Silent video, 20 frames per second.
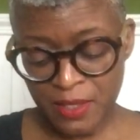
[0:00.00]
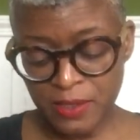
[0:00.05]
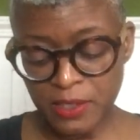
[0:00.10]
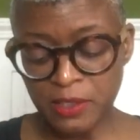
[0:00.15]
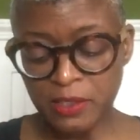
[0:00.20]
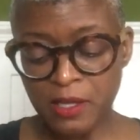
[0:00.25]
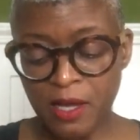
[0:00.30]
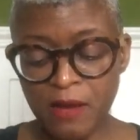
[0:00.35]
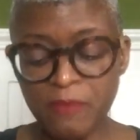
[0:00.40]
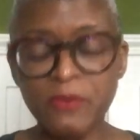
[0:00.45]
The
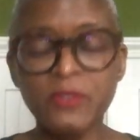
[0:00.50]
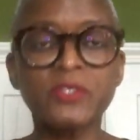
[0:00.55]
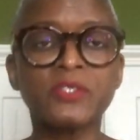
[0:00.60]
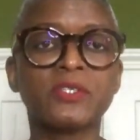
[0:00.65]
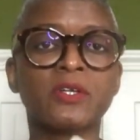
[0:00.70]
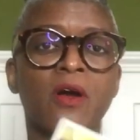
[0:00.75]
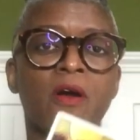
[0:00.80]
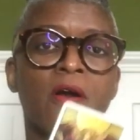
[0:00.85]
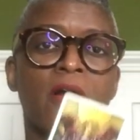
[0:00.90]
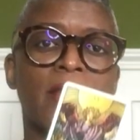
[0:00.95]
Lovers
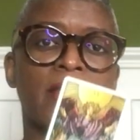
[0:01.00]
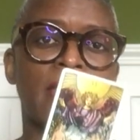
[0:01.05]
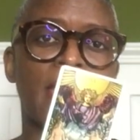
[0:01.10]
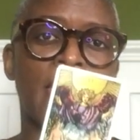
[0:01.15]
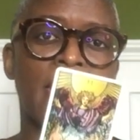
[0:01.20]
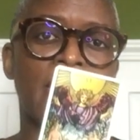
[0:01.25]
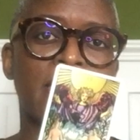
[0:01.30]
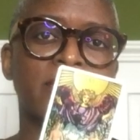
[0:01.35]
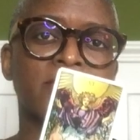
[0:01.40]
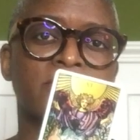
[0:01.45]
card
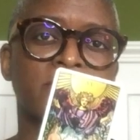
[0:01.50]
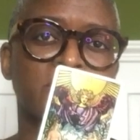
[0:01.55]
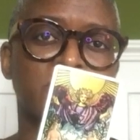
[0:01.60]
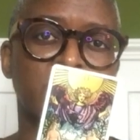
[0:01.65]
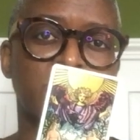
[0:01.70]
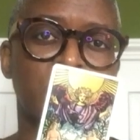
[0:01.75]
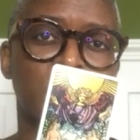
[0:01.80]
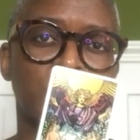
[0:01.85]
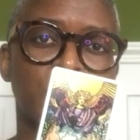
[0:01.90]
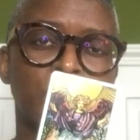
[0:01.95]

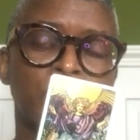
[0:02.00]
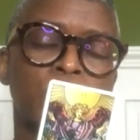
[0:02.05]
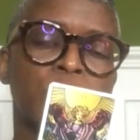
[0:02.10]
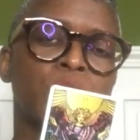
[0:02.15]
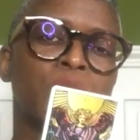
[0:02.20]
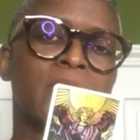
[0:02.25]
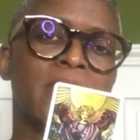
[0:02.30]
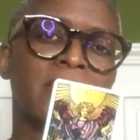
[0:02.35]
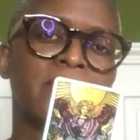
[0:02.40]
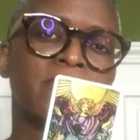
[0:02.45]
asks you
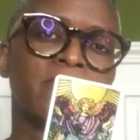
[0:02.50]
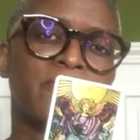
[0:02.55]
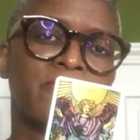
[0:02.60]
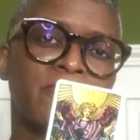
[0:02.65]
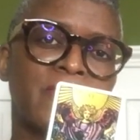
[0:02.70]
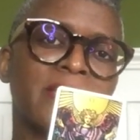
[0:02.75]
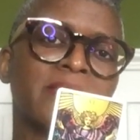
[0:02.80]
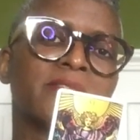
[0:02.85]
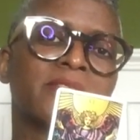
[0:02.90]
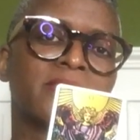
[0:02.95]
to
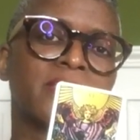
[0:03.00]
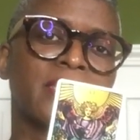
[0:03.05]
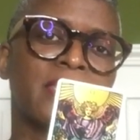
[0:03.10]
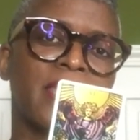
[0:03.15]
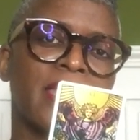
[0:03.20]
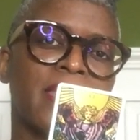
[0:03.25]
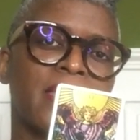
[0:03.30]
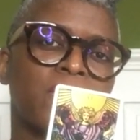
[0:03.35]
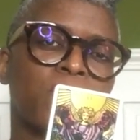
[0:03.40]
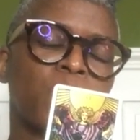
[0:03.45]

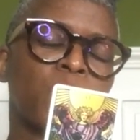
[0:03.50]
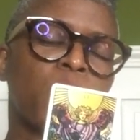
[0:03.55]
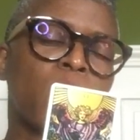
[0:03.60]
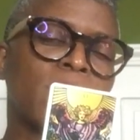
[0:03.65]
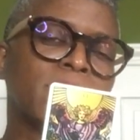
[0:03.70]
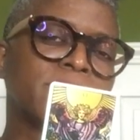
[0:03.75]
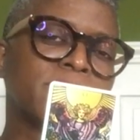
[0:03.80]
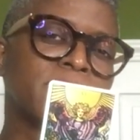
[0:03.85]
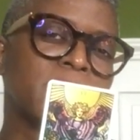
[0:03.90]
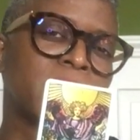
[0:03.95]
investigate
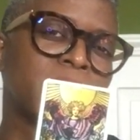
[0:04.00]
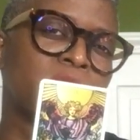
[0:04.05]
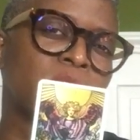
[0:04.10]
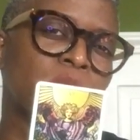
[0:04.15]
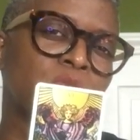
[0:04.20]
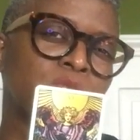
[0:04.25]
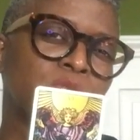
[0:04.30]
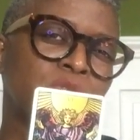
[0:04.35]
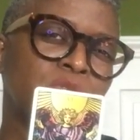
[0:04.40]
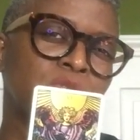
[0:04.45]
what's in
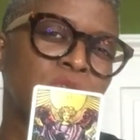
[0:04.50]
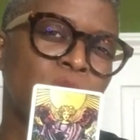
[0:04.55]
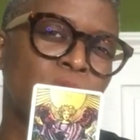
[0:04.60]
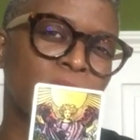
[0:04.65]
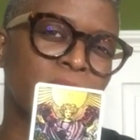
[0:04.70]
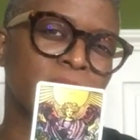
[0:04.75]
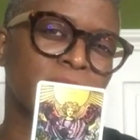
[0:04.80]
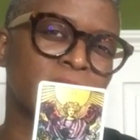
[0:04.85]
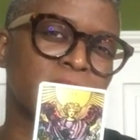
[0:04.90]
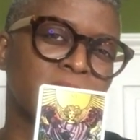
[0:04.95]
those
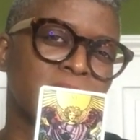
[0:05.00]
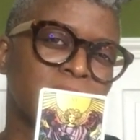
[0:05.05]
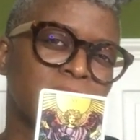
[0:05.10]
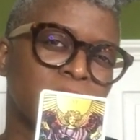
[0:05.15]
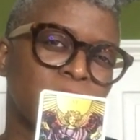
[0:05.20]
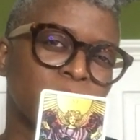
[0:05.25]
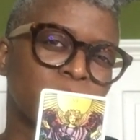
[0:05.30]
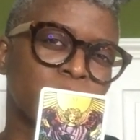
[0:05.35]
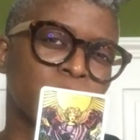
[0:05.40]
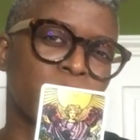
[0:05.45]
nooks and
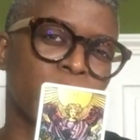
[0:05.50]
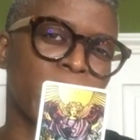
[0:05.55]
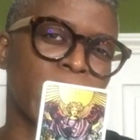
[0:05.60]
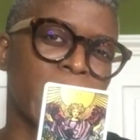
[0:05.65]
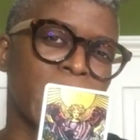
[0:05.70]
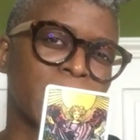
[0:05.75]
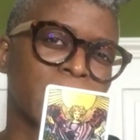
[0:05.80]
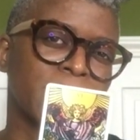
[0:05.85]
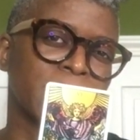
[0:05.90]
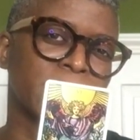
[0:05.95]
in those
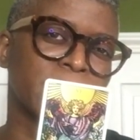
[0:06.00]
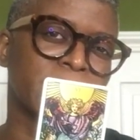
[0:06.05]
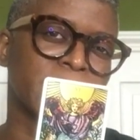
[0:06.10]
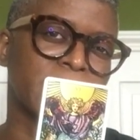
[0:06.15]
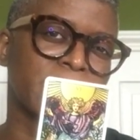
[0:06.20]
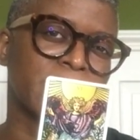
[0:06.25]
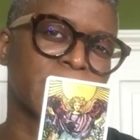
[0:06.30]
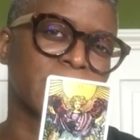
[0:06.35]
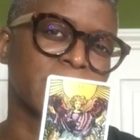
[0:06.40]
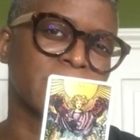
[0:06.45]
crannies
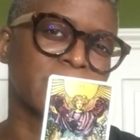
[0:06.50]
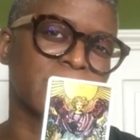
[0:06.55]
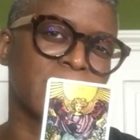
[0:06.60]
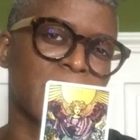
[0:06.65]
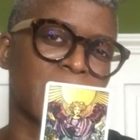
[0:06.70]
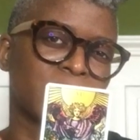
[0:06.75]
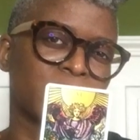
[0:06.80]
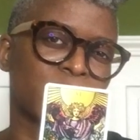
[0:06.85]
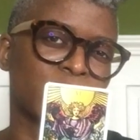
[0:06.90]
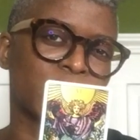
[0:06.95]
and let the
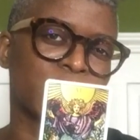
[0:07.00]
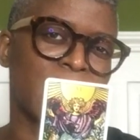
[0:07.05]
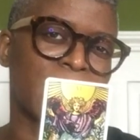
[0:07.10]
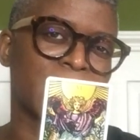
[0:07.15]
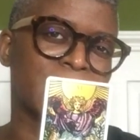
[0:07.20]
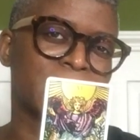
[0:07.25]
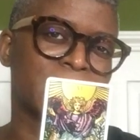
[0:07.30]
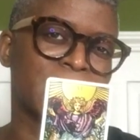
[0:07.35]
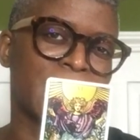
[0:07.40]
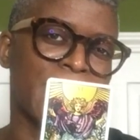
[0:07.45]
sun
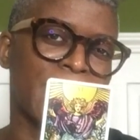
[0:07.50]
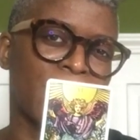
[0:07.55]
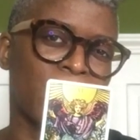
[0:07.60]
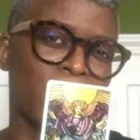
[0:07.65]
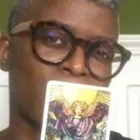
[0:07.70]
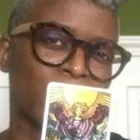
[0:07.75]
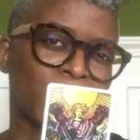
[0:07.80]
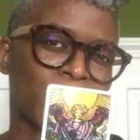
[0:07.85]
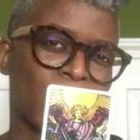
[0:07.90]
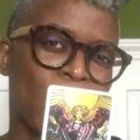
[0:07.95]
shine
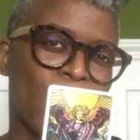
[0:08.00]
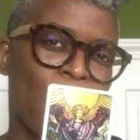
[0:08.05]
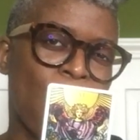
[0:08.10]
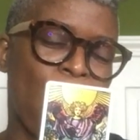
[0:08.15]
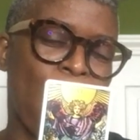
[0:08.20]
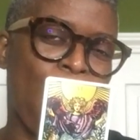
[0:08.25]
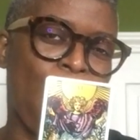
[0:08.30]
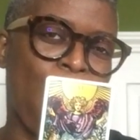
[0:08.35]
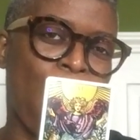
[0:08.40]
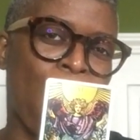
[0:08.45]
down
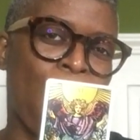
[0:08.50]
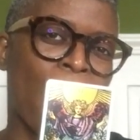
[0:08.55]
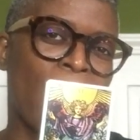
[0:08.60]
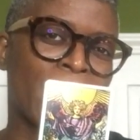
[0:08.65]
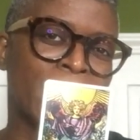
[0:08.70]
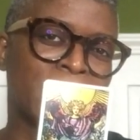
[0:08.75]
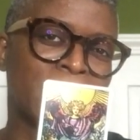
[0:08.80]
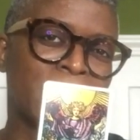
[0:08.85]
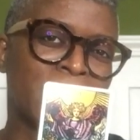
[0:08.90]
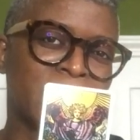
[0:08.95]

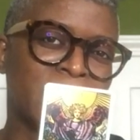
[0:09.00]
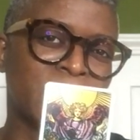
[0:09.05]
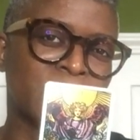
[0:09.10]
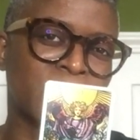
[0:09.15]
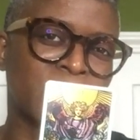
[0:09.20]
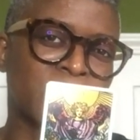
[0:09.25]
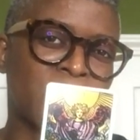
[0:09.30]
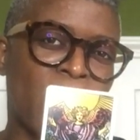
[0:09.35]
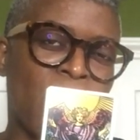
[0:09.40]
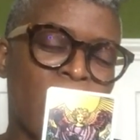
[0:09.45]
on
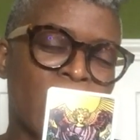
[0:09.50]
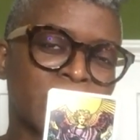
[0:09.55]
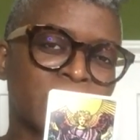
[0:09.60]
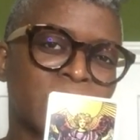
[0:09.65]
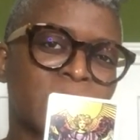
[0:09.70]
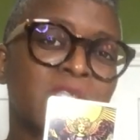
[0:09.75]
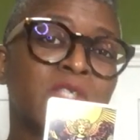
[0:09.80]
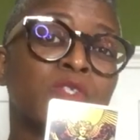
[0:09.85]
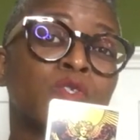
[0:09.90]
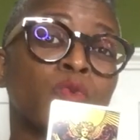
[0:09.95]
these
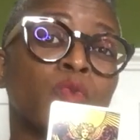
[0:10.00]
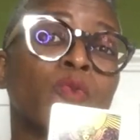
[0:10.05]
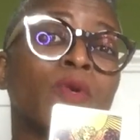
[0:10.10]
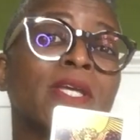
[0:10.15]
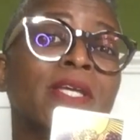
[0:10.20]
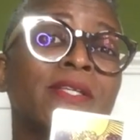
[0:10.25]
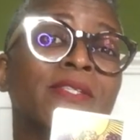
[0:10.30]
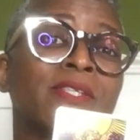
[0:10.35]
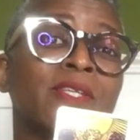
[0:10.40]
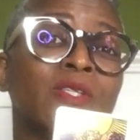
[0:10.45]
thoughts, these
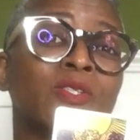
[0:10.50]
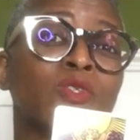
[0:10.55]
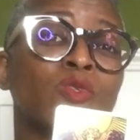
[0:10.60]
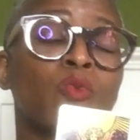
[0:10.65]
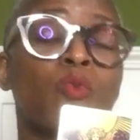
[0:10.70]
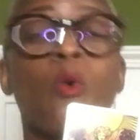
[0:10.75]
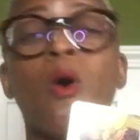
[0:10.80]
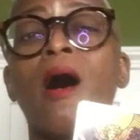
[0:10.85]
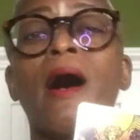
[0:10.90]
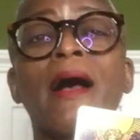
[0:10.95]
reasons
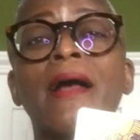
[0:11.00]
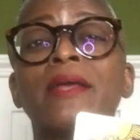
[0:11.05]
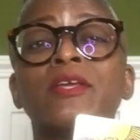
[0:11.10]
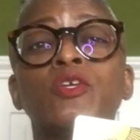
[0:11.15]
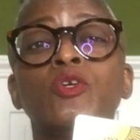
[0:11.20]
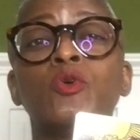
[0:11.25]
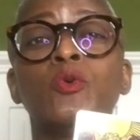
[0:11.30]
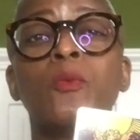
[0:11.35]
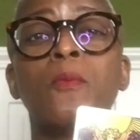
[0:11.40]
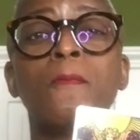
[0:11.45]
why
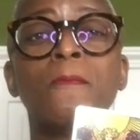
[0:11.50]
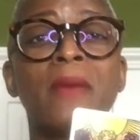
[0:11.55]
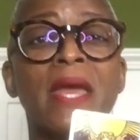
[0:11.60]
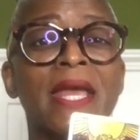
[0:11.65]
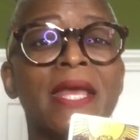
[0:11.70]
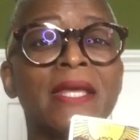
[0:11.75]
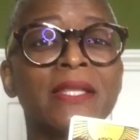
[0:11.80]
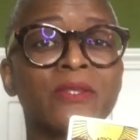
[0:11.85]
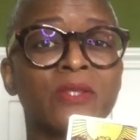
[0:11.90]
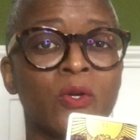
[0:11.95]
you
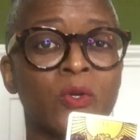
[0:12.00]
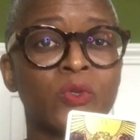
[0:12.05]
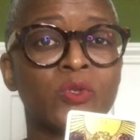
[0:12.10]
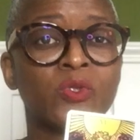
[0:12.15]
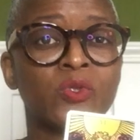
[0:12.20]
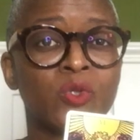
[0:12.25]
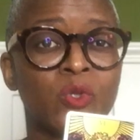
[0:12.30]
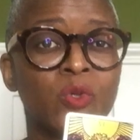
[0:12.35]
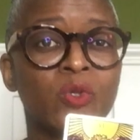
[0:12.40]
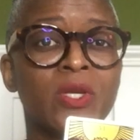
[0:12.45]
made
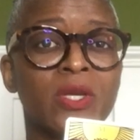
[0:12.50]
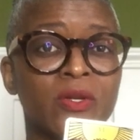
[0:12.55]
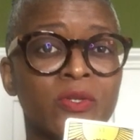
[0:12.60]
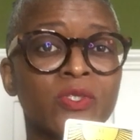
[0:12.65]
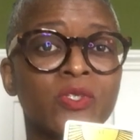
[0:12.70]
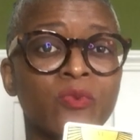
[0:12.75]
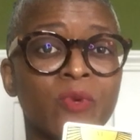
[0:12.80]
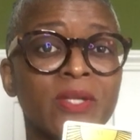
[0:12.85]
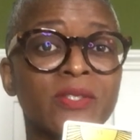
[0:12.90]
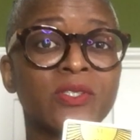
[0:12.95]
those New
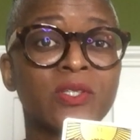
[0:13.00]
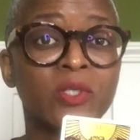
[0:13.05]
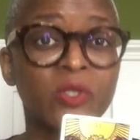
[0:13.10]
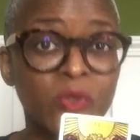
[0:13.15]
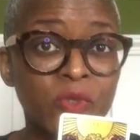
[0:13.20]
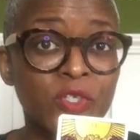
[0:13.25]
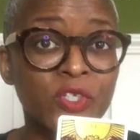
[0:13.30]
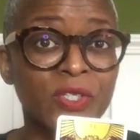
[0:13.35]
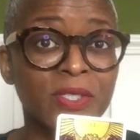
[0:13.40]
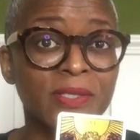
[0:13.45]
Year's
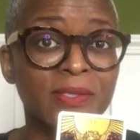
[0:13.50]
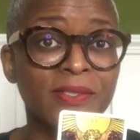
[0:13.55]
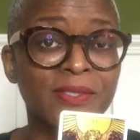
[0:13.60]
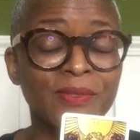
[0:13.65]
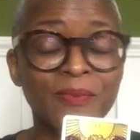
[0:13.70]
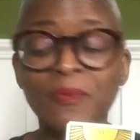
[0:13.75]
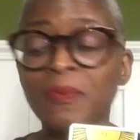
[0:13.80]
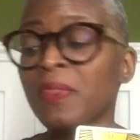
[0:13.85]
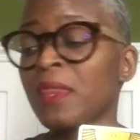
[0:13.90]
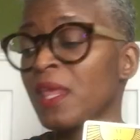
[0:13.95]

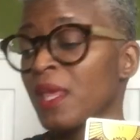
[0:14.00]
resolutions.